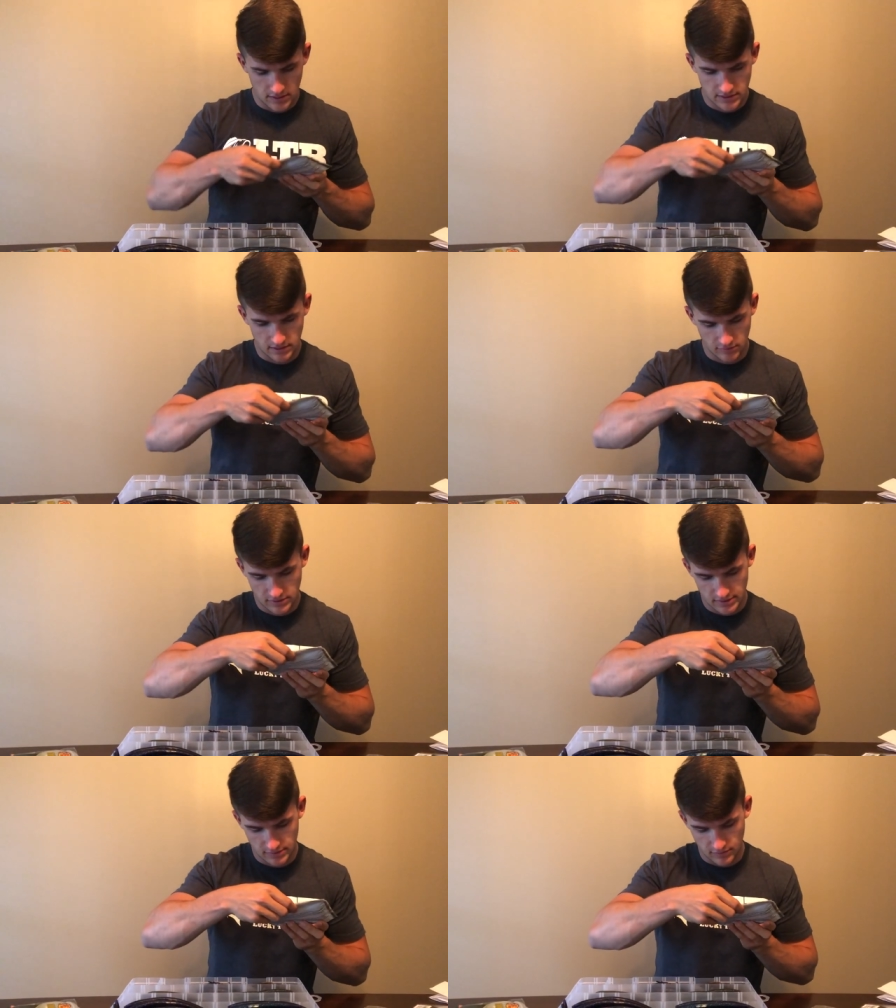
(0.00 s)
Let's see,
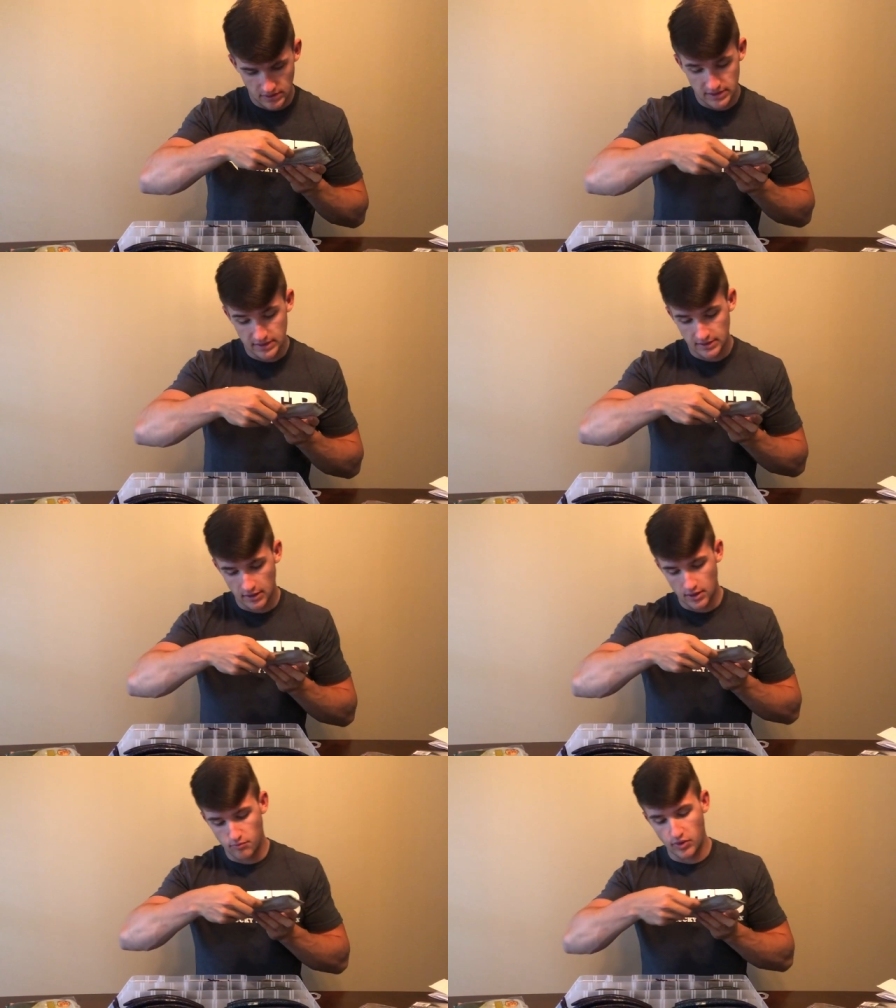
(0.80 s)
what's this one? This is
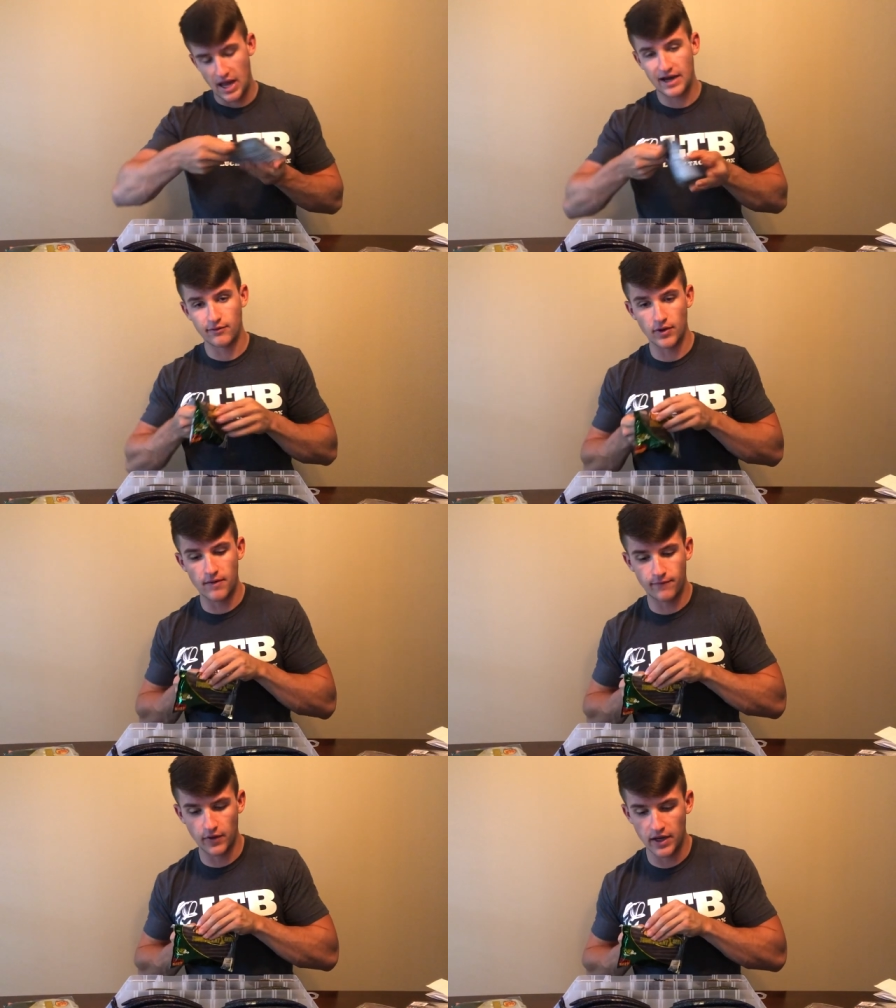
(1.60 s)
the black and
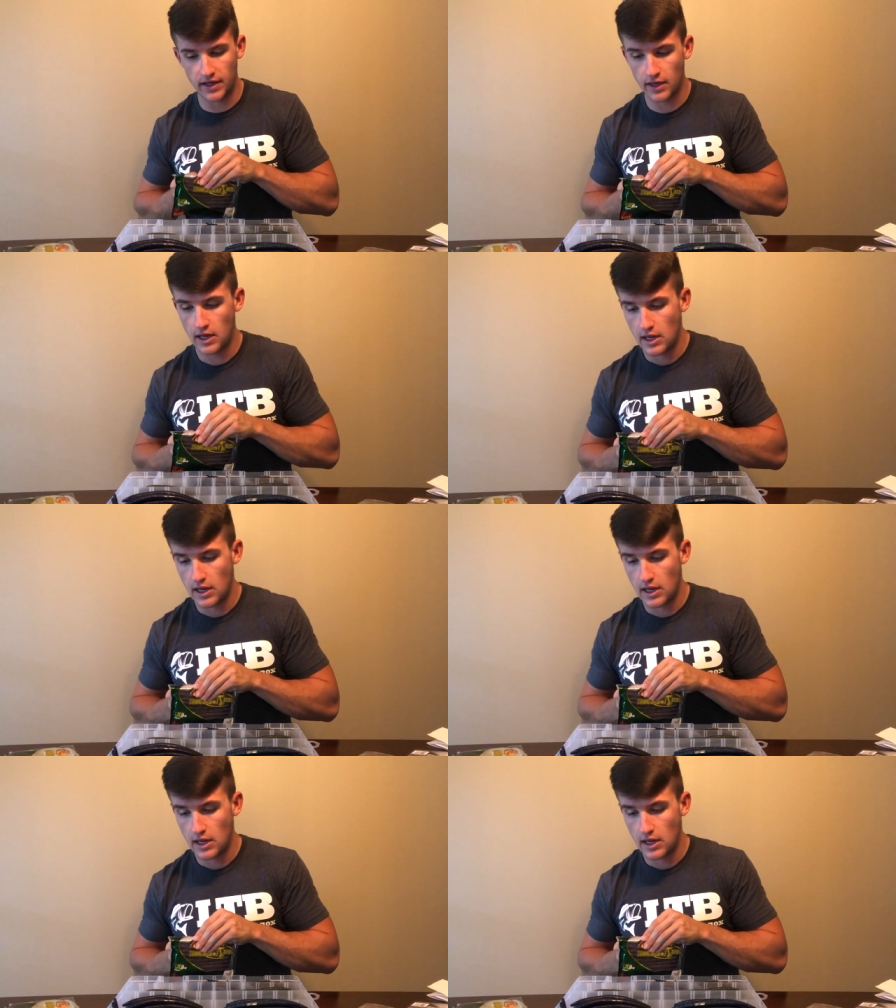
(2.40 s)
red flake.